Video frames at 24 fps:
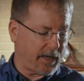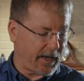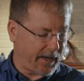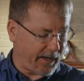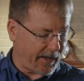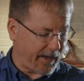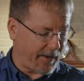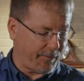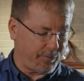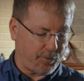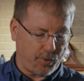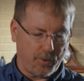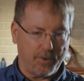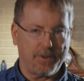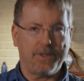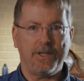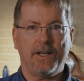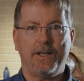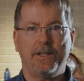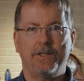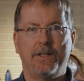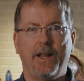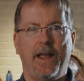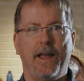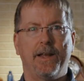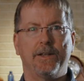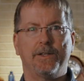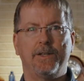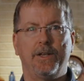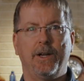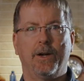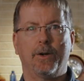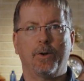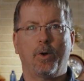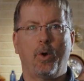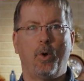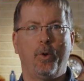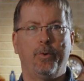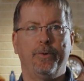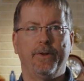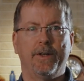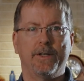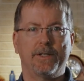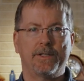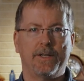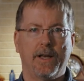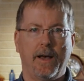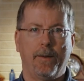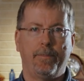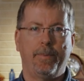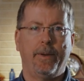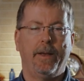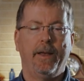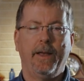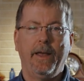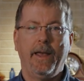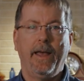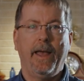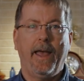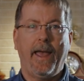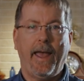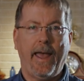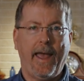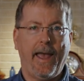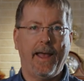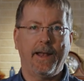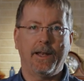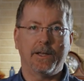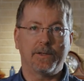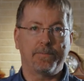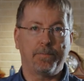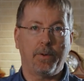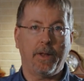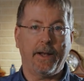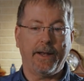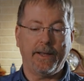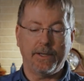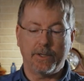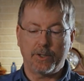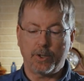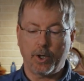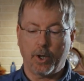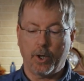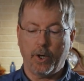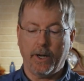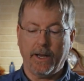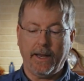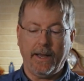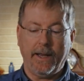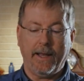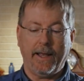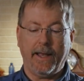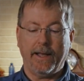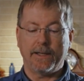I have 2 C-stands here holding this up, and it's plenty sturdy.